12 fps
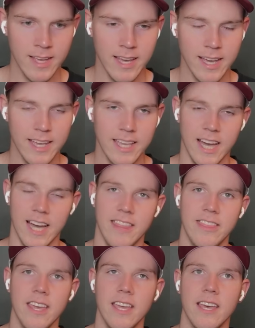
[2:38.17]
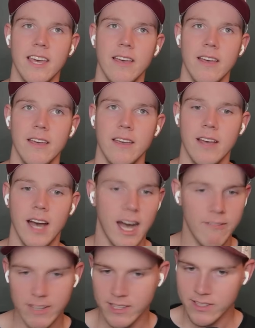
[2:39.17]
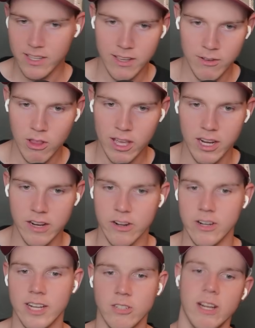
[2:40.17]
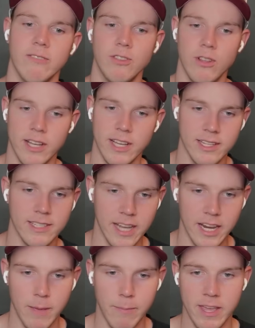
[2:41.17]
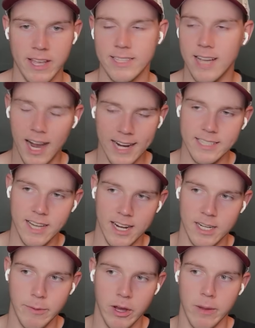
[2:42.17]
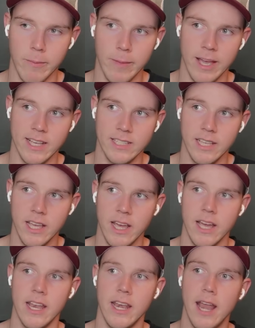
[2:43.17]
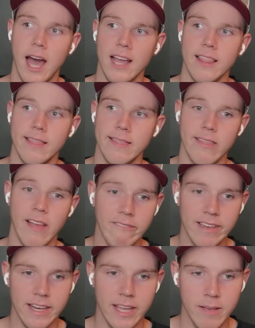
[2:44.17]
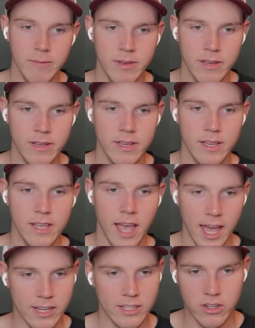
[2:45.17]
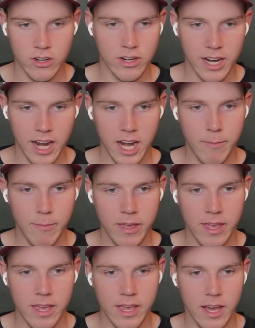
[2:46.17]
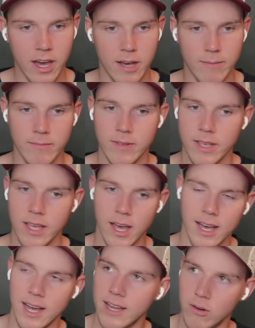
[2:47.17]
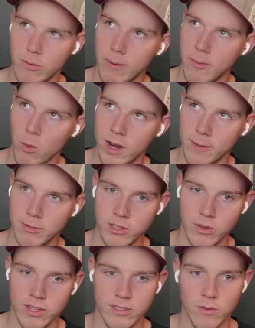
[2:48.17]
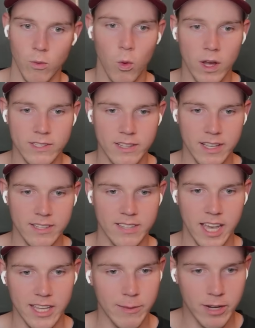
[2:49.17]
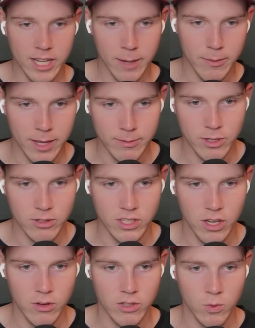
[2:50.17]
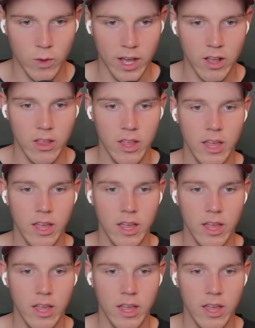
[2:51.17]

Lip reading: Yeah, I think obviously you look at underdog drafts, you look at his ADP. Ty talked about him as not loving him at his current ADP. I don't remember what episode was exactly, but a couple episodes ago as well.